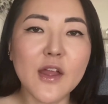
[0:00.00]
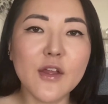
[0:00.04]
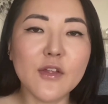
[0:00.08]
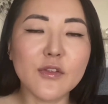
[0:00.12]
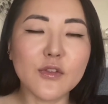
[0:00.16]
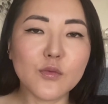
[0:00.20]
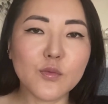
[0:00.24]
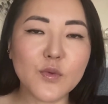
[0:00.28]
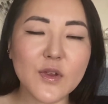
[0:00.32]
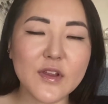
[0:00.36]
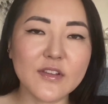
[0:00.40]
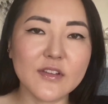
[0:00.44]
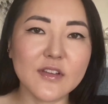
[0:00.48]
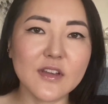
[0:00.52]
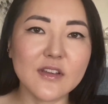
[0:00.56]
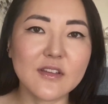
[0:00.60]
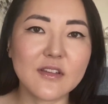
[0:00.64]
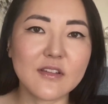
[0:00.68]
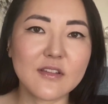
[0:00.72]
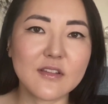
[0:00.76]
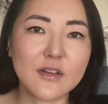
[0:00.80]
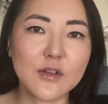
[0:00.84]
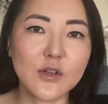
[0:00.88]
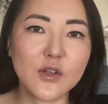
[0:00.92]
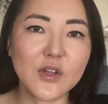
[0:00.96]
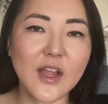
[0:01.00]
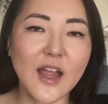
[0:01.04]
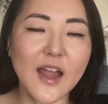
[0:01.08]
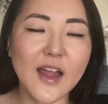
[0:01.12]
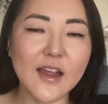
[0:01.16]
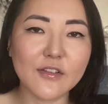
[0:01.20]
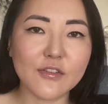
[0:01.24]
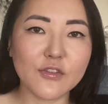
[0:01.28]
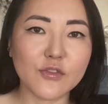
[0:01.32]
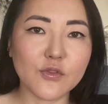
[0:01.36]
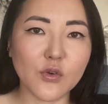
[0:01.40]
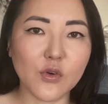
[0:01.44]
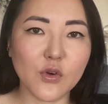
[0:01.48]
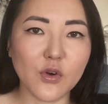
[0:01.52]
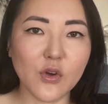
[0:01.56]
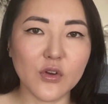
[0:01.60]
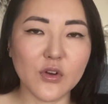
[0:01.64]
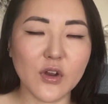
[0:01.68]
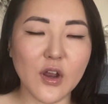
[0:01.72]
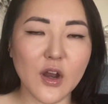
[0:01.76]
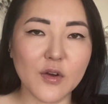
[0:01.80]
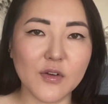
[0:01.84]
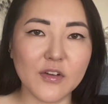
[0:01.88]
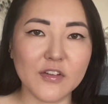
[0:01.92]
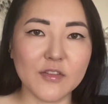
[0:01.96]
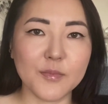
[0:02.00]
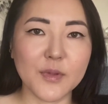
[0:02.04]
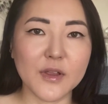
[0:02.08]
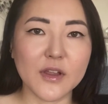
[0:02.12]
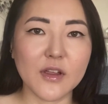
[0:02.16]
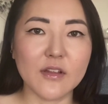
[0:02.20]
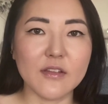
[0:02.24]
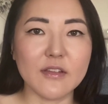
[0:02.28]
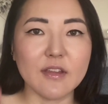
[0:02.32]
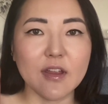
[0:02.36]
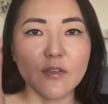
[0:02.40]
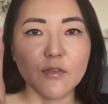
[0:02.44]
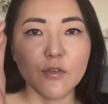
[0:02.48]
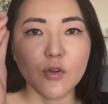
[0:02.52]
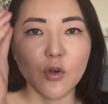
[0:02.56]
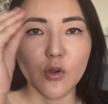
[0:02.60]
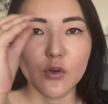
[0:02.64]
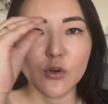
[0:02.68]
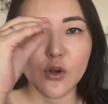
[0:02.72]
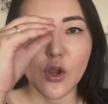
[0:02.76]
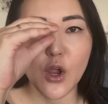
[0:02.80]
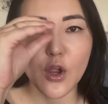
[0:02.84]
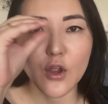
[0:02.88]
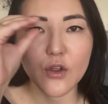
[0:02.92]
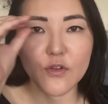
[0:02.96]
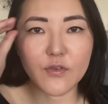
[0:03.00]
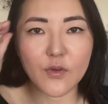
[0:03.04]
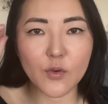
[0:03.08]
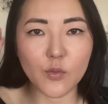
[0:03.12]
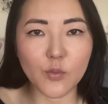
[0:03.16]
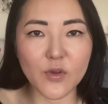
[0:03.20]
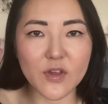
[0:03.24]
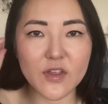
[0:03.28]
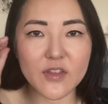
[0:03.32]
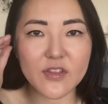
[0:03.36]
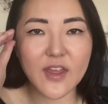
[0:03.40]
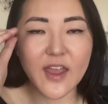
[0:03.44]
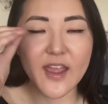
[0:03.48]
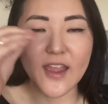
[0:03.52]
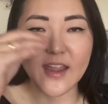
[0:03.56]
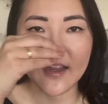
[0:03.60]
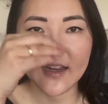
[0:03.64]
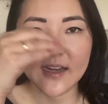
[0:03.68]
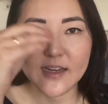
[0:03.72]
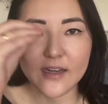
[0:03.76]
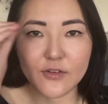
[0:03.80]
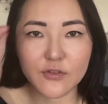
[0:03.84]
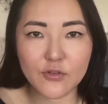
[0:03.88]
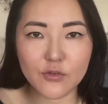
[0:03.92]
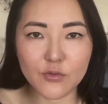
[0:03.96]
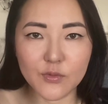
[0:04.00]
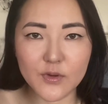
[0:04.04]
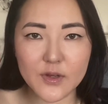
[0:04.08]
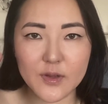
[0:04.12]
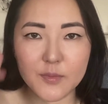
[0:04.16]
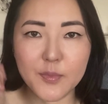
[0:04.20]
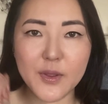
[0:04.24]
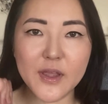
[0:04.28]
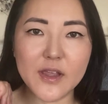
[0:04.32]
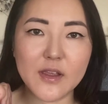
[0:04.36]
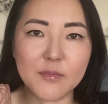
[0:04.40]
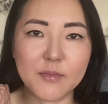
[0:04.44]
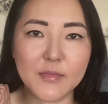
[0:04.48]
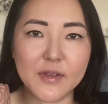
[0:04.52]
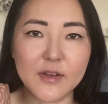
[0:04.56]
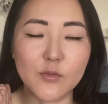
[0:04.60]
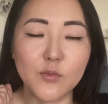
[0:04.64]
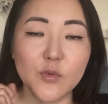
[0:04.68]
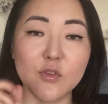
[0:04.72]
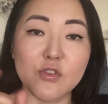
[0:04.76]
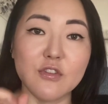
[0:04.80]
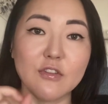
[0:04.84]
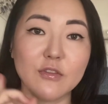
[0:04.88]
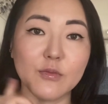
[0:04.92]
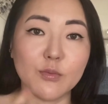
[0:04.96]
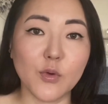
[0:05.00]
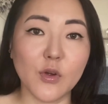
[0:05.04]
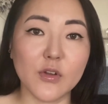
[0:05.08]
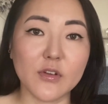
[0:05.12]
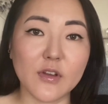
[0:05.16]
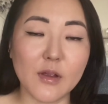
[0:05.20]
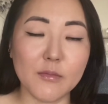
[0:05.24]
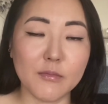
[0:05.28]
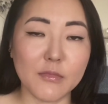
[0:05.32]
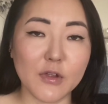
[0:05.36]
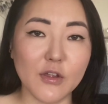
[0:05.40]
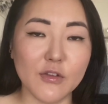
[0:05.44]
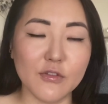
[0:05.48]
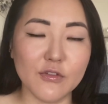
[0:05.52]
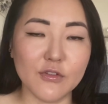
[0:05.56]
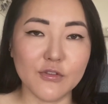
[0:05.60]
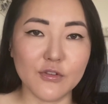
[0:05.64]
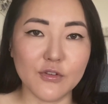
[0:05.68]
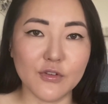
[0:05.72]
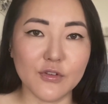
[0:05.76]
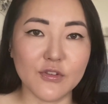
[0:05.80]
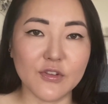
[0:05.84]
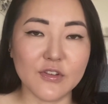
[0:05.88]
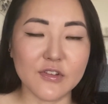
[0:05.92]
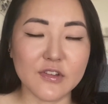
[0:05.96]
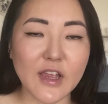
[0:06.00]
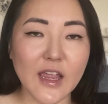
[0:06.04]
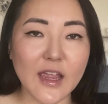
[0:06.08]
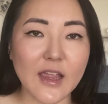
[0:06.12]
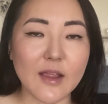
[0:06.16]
The reason it doesn't look as strong on her is because they've gone over with a glittery pigment, which is what I'm going to do today.